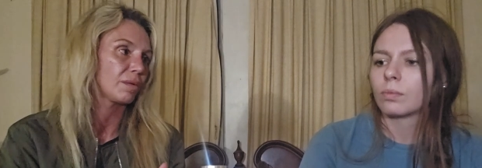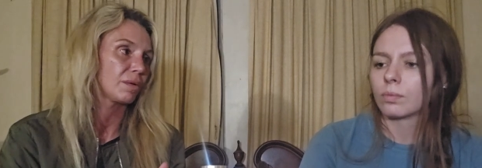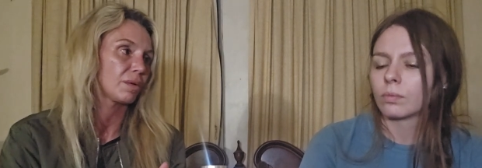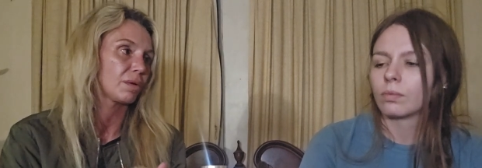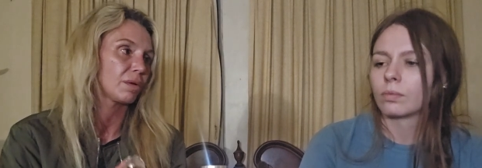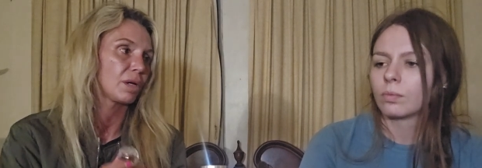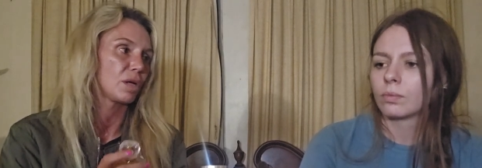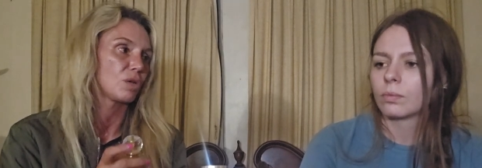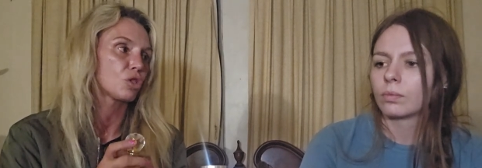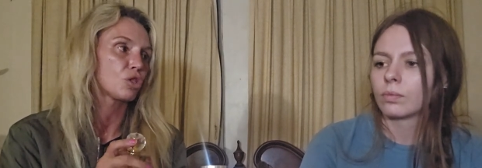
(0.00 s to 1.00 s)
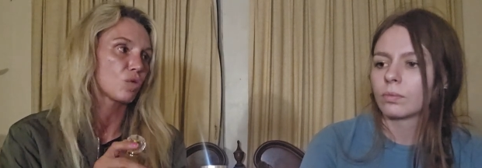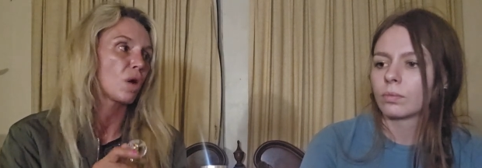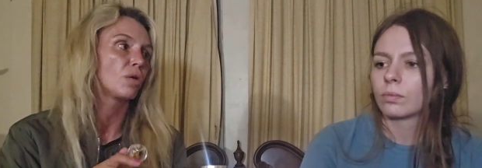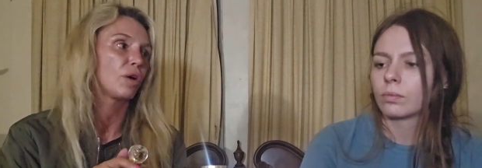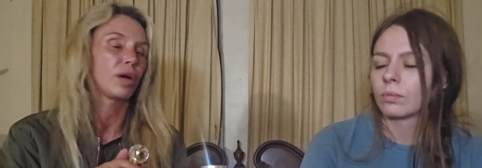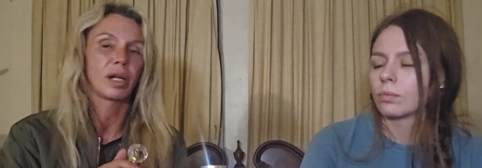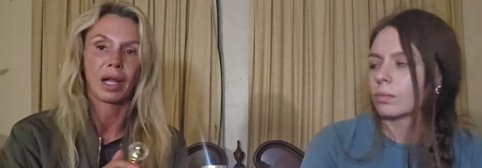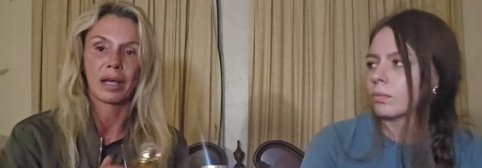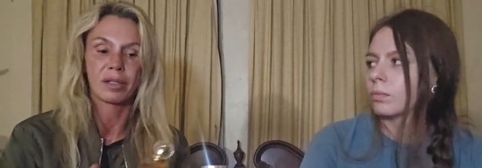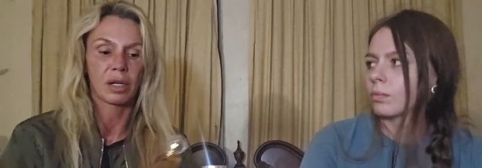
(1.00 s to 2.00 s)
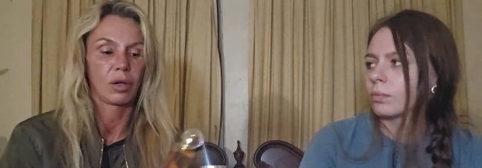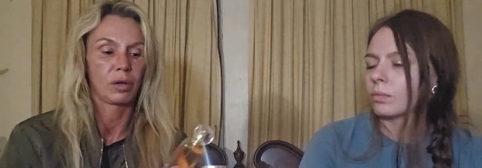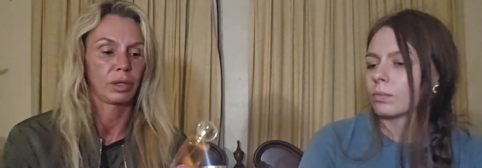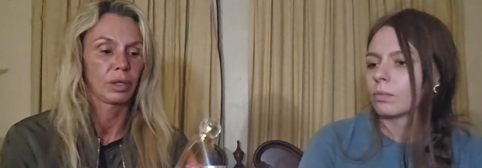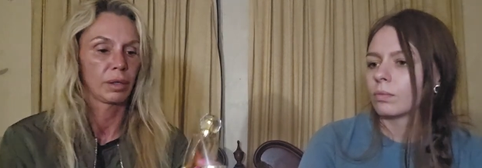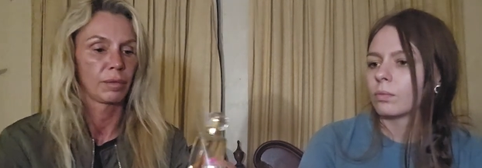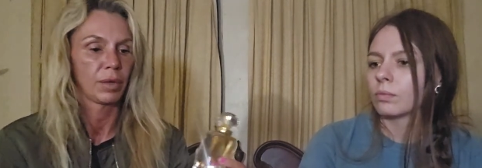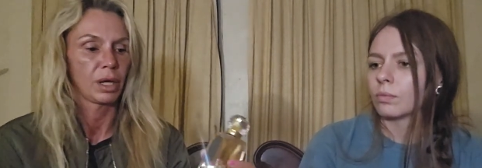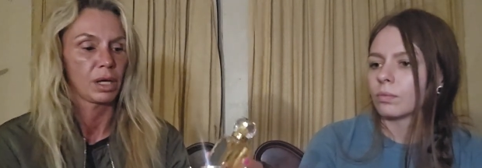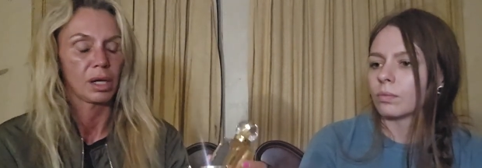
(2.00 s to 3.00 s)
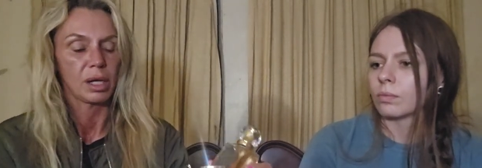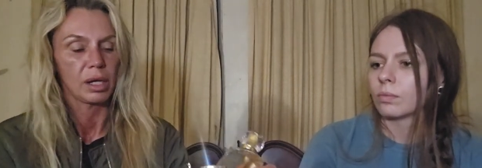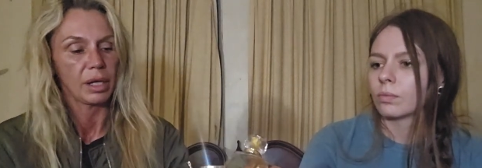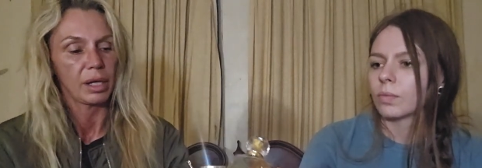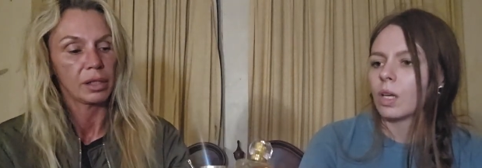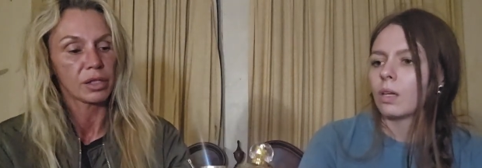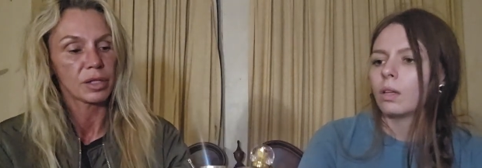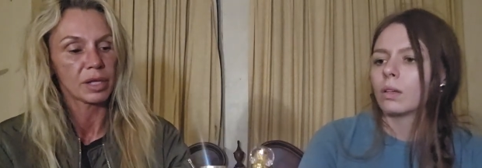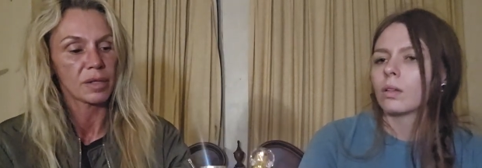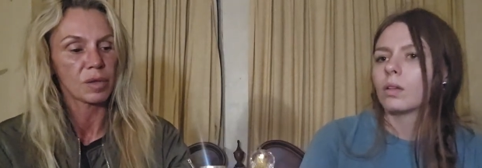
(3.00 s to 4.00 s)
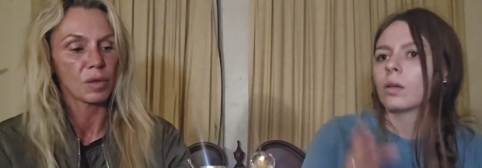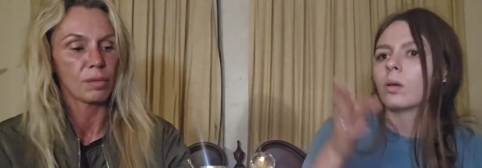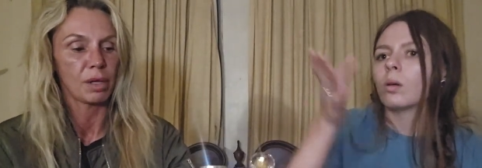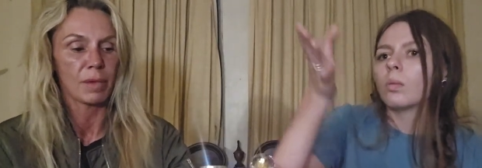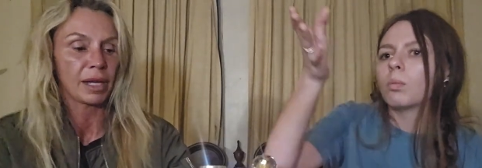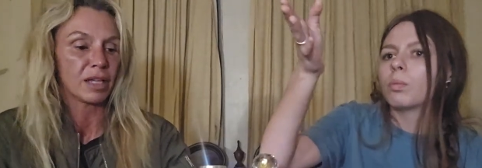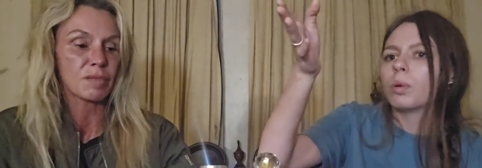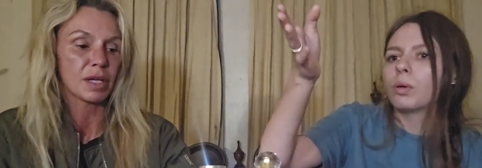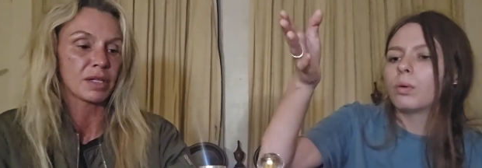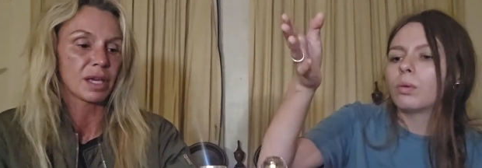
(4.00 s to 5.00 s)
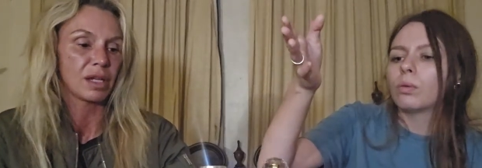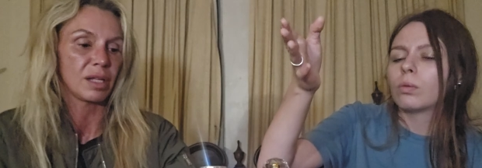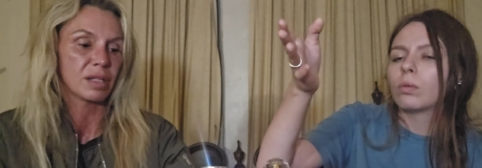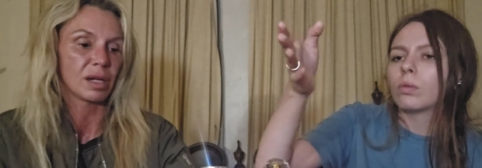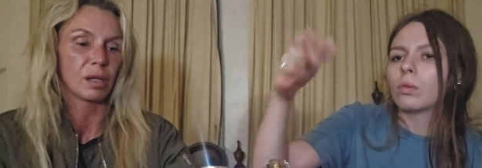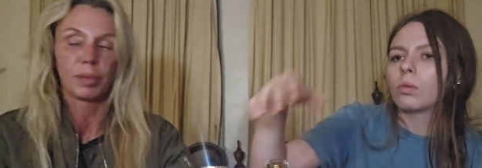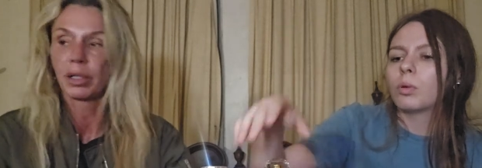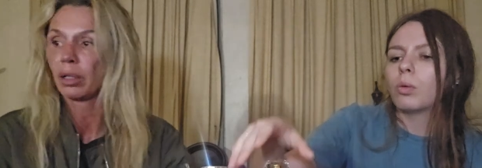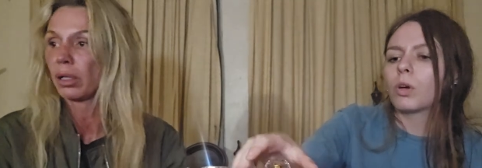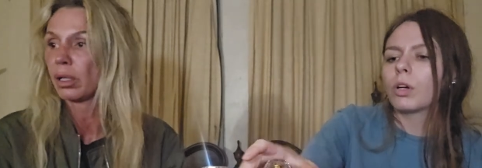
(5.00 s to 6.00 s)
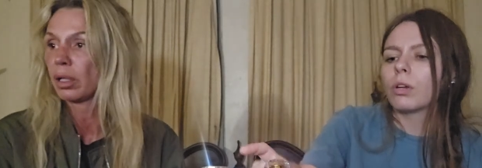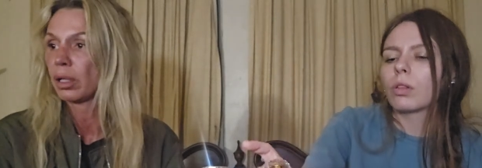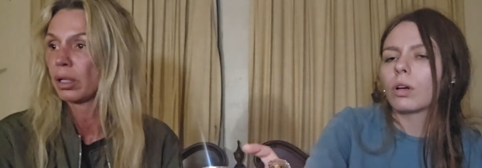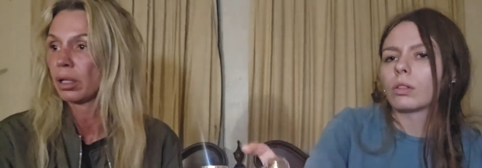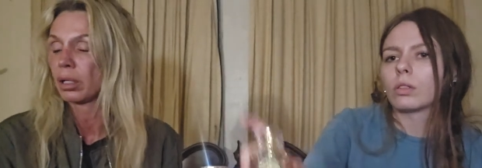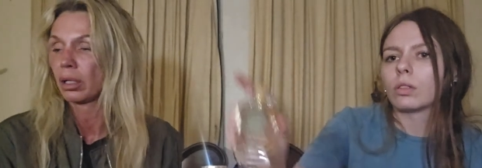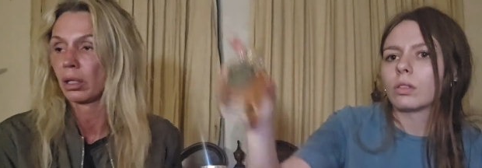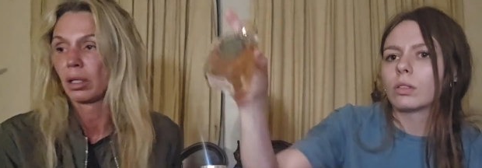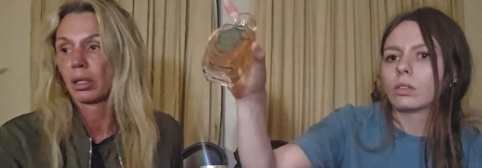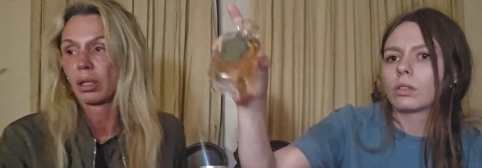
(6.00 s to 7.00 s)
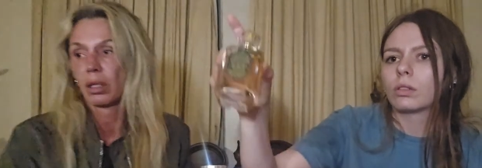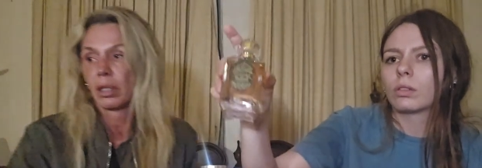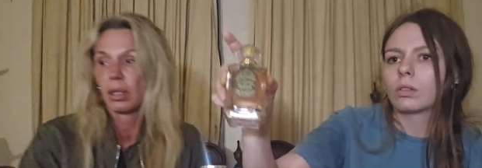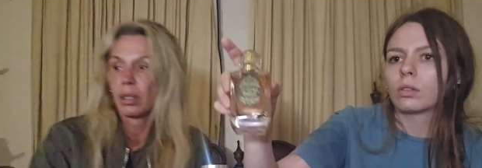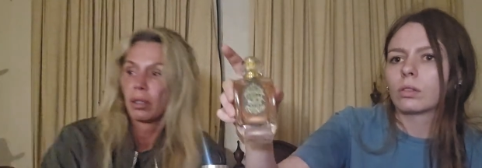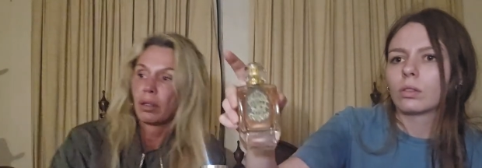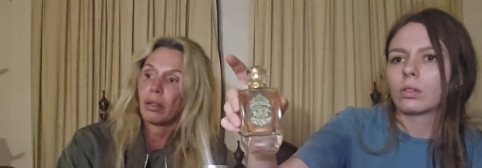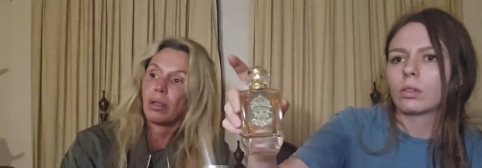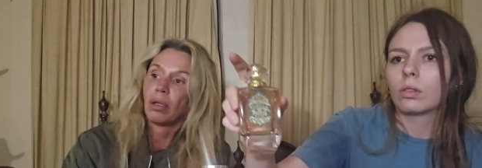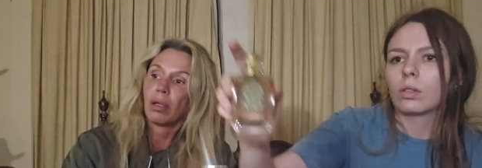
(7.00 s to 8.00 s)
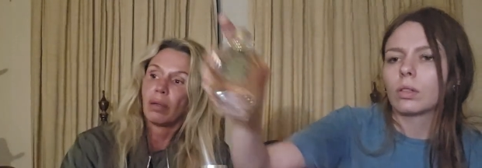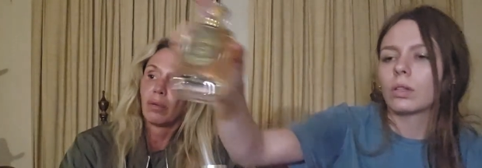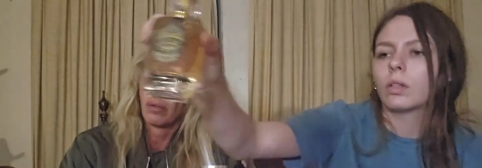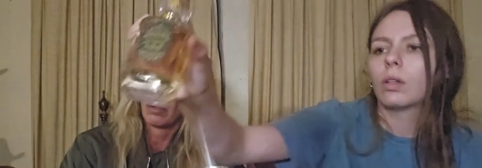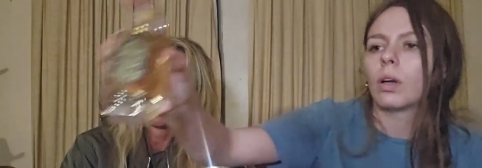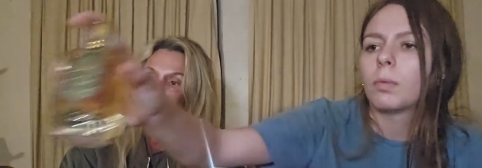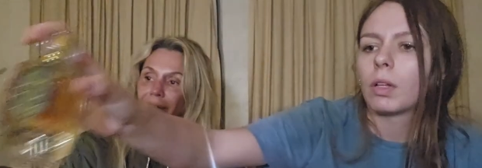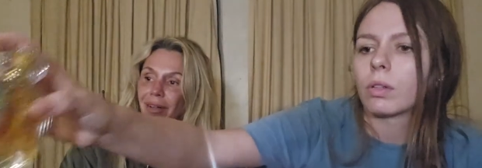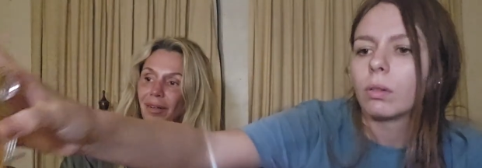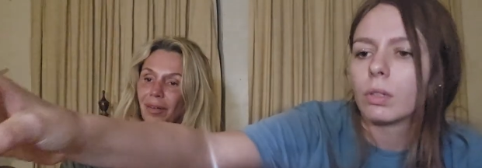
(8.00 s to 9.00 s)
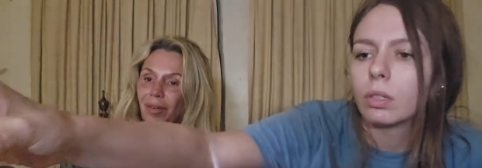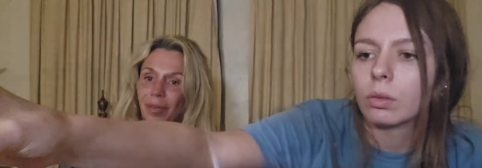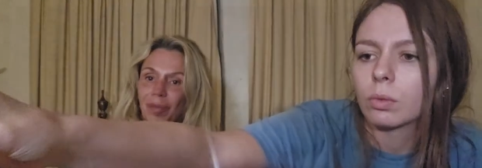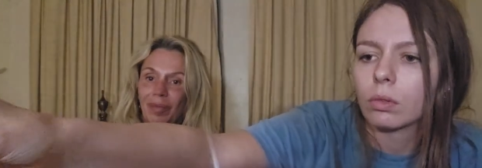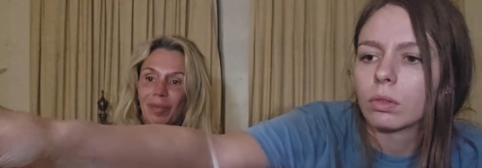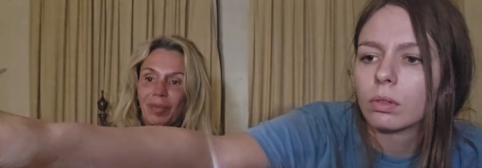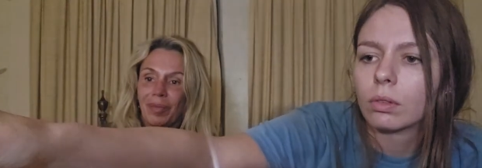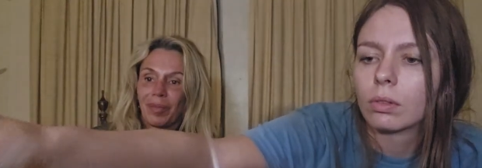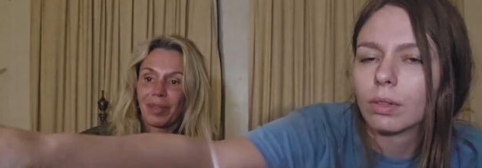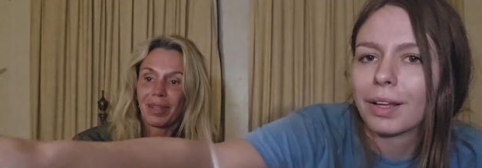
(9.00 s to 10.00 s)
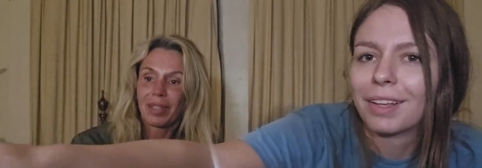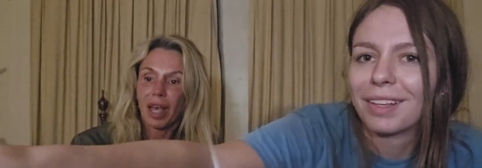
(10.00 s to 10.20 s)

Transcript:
Speaker 1: mm -hmm stronger and lasted longer. Mm -hmm. And it just doesn't on me. I guess my skin eats it up.
Speaker 2: Blue, what are your thoughts on this? Eh, I'm not throwing this one. It's